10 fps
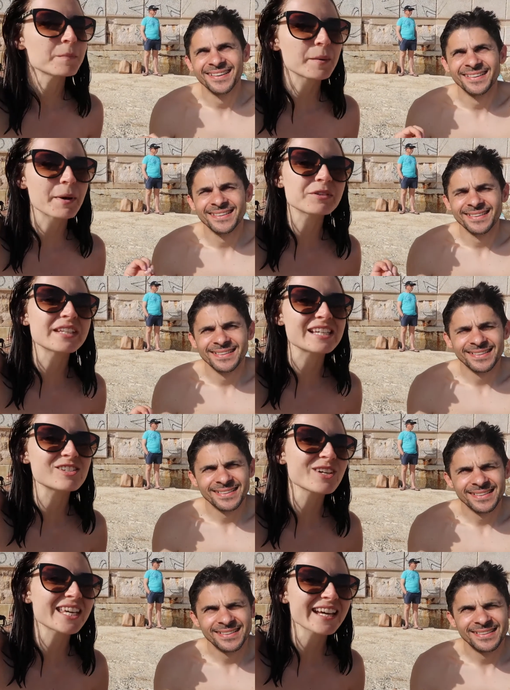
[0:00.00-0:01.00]
Speaker 1: about
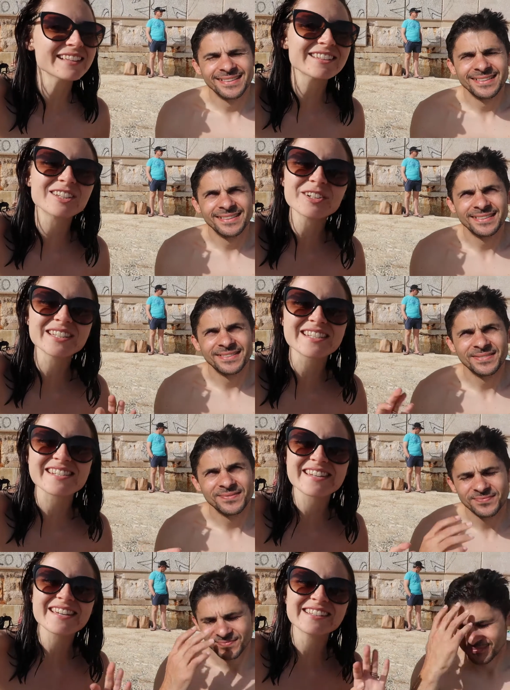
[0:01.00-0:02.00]
next weekend, you know, in the
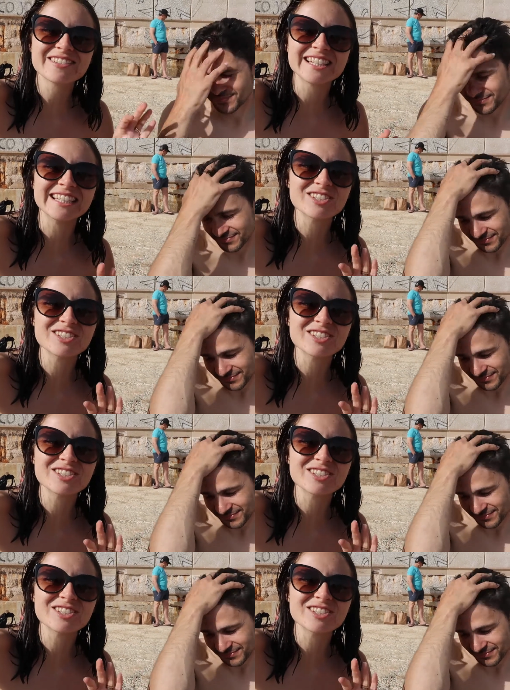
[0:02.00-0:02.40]
sea, really